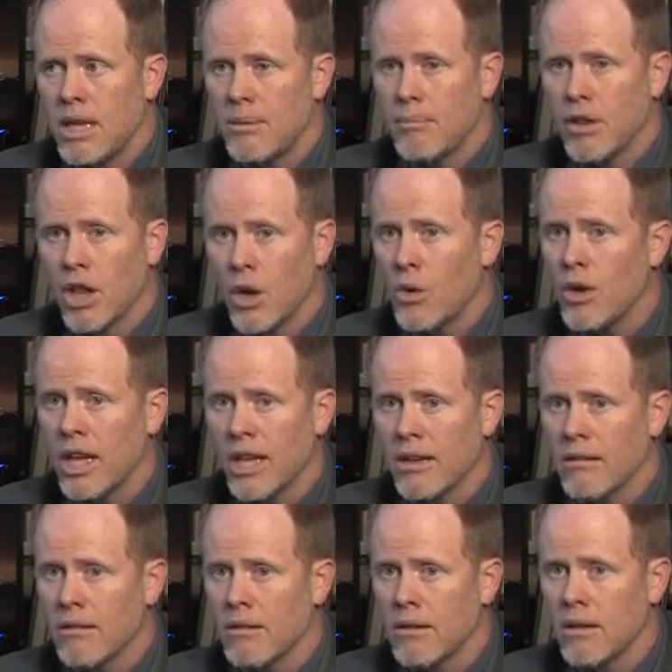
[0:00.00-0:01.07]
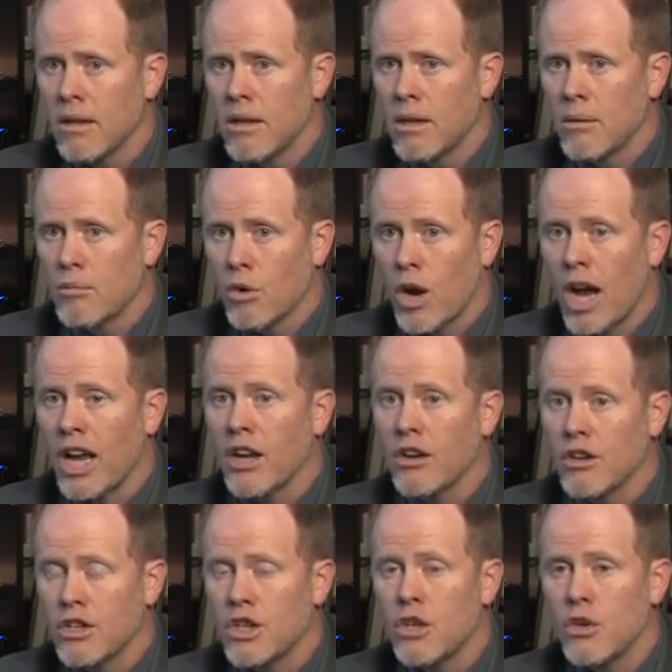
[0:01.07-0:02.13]
imploding
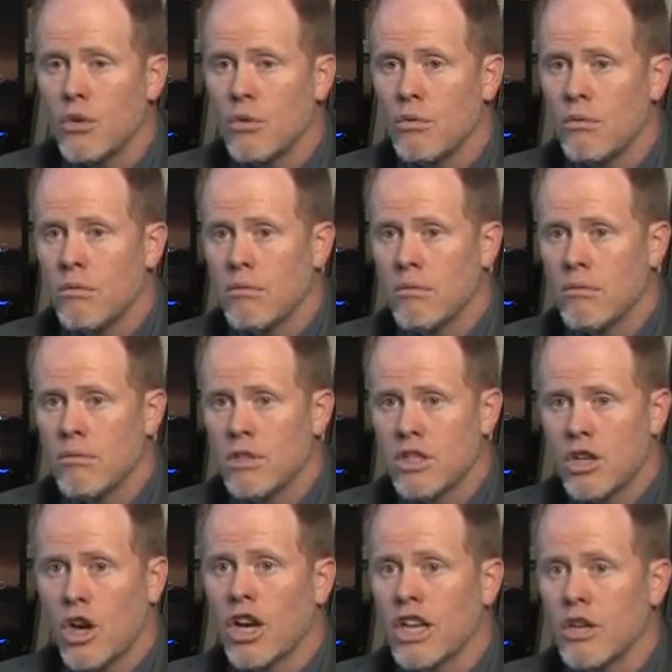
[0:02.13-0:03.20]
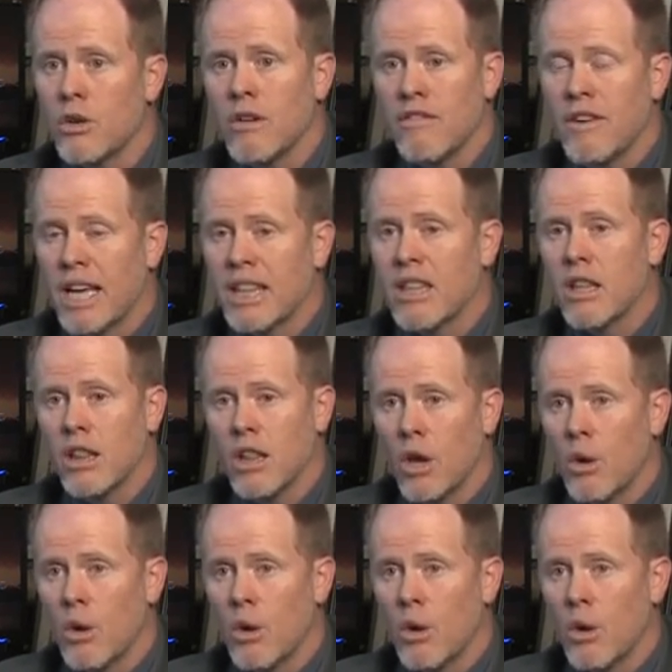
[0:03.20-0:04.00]
prior to starting to affect the